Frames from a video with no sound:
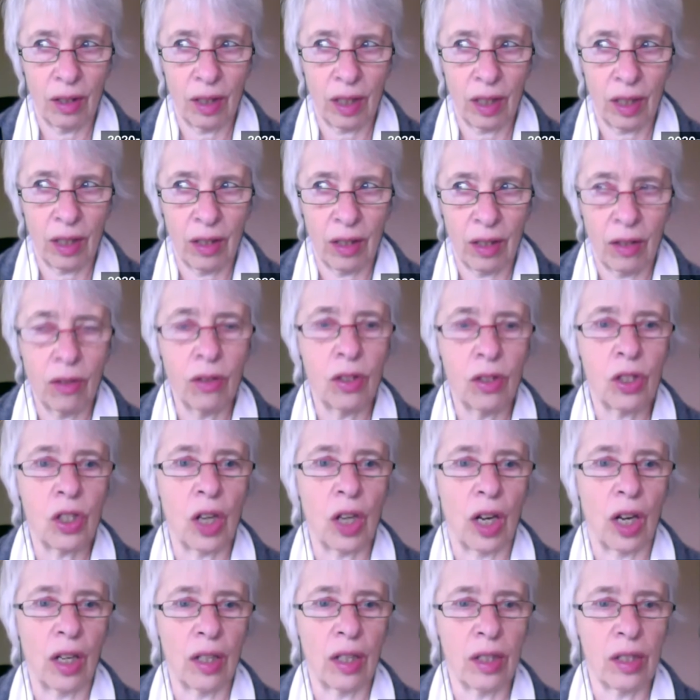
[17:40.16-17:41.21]
could
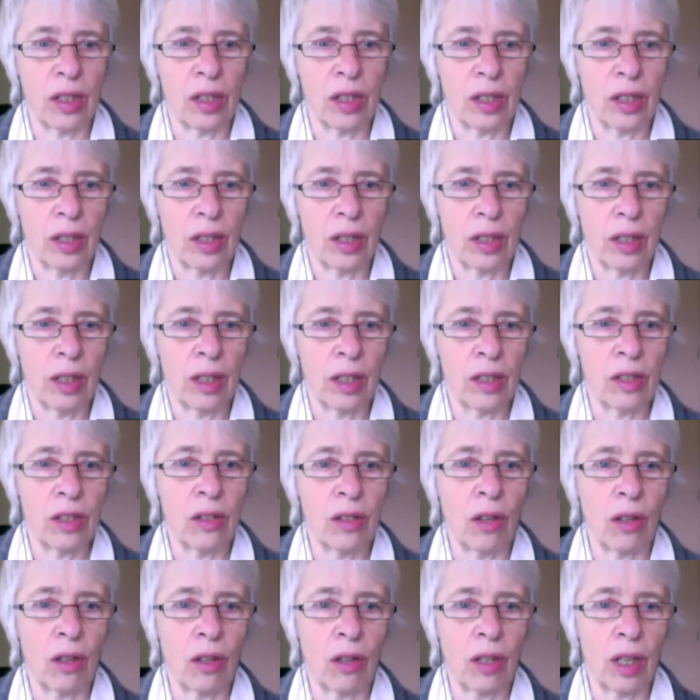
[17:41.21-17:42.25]
change. It's
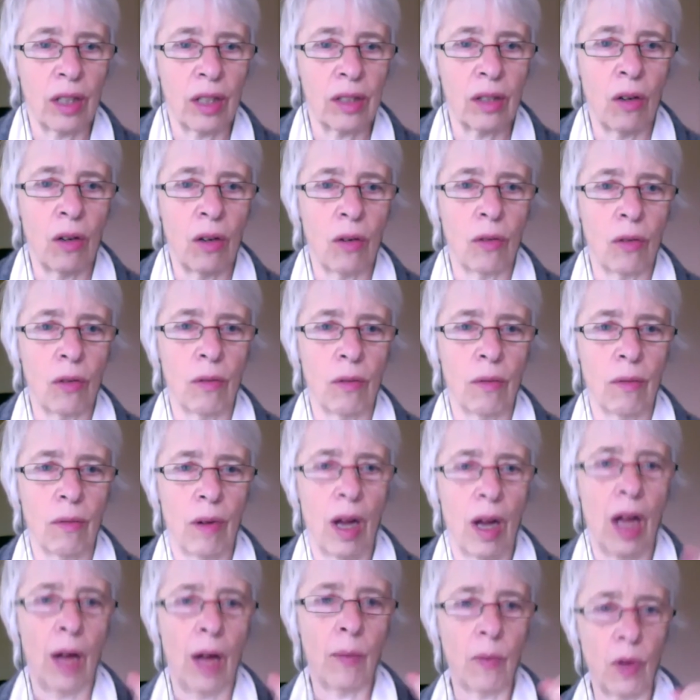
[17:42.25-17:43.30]
not as, oh,
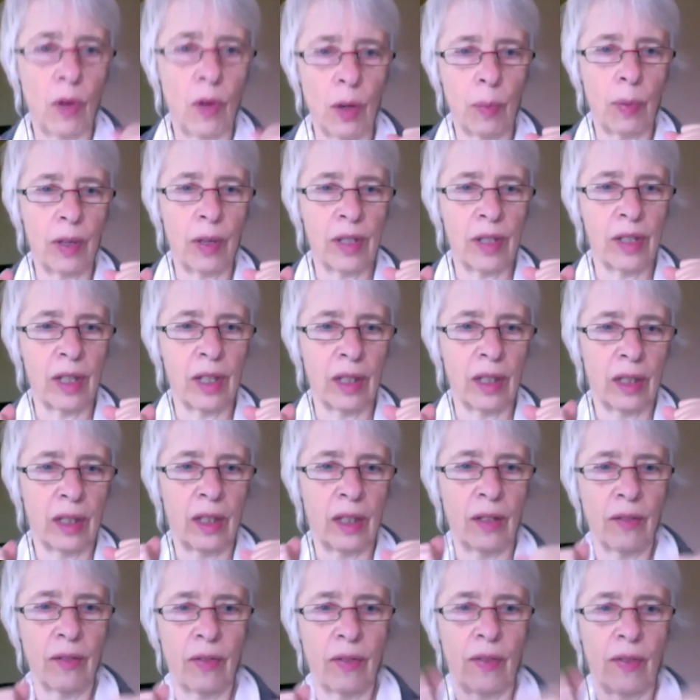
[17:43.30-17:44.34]
I'm
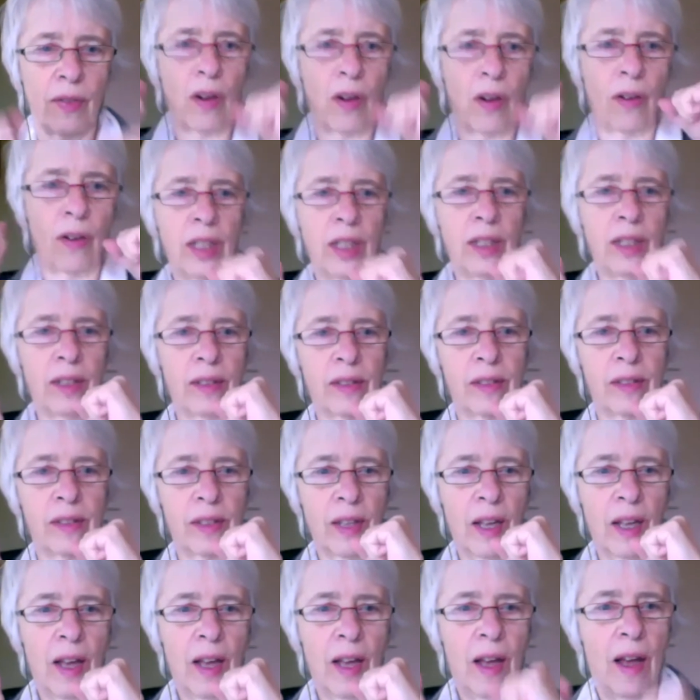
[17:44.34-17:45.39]
representative of this,
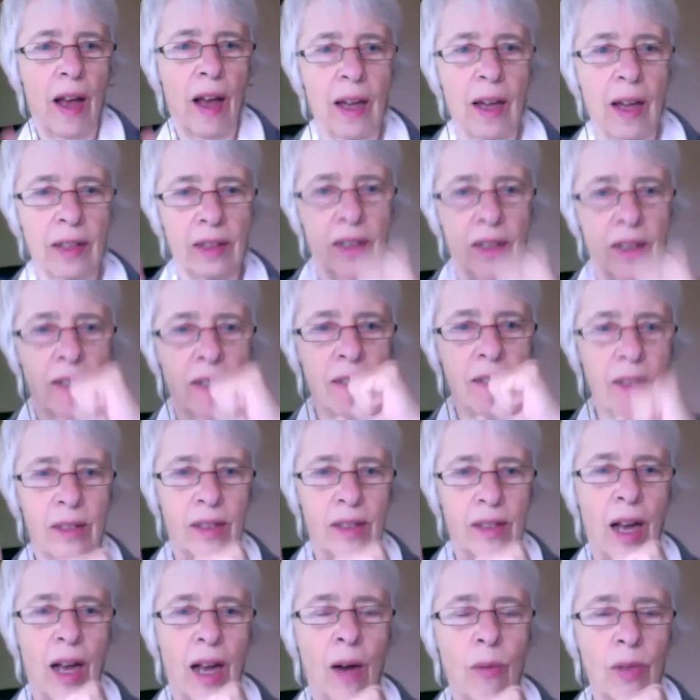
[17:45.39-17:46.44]
and this is
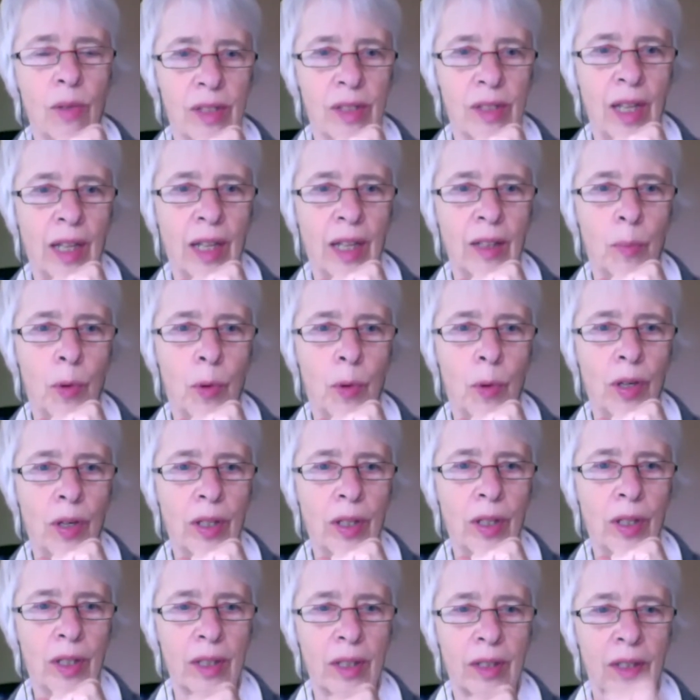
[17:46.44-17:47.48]
our standpoint,
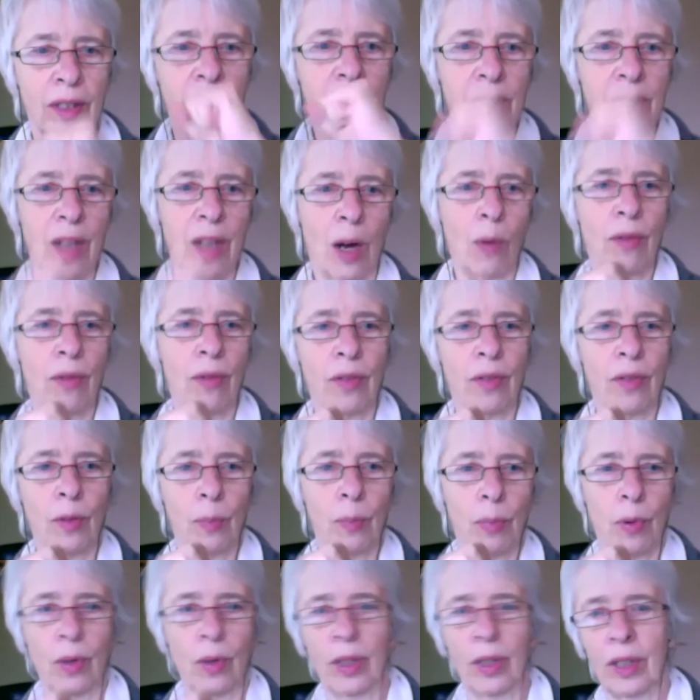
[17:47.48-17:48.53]
and this is our
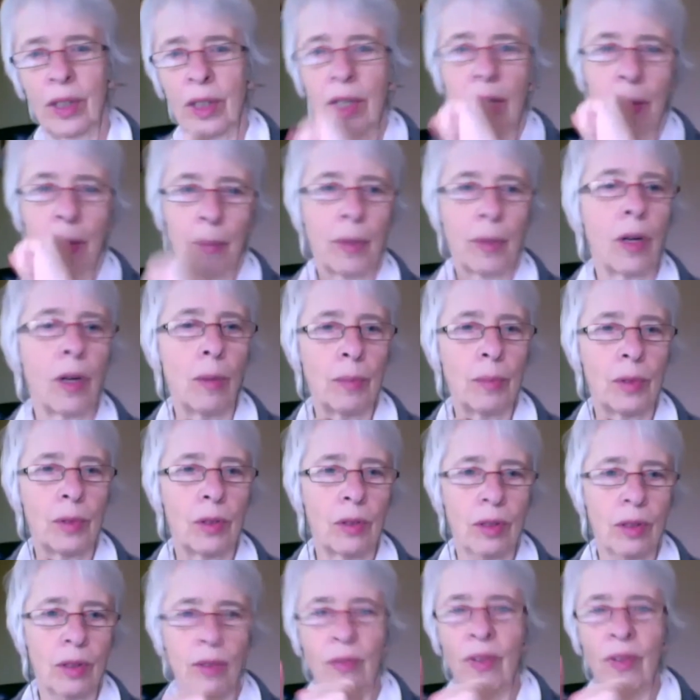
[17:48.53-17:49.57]
viewpoint, and I'm come to
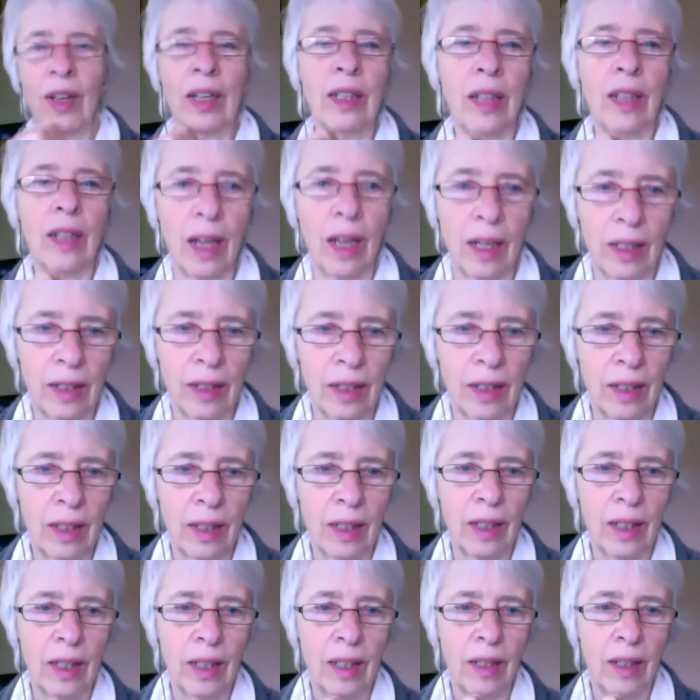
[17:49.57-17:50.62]
defend that
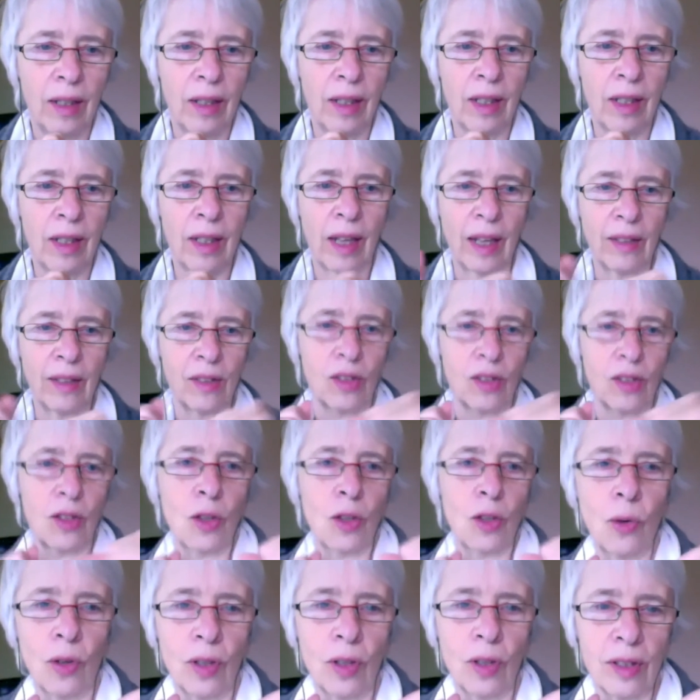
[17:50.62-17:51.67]
against
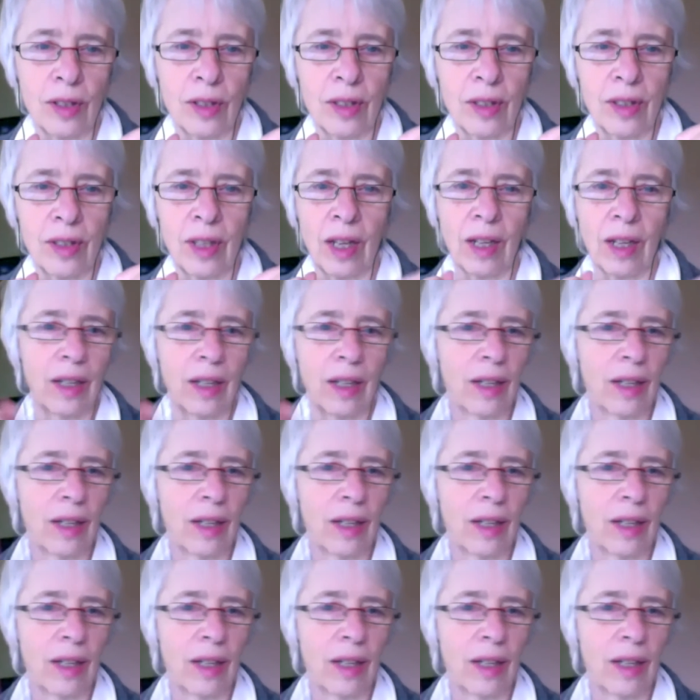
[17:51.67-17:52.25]
yours. Then,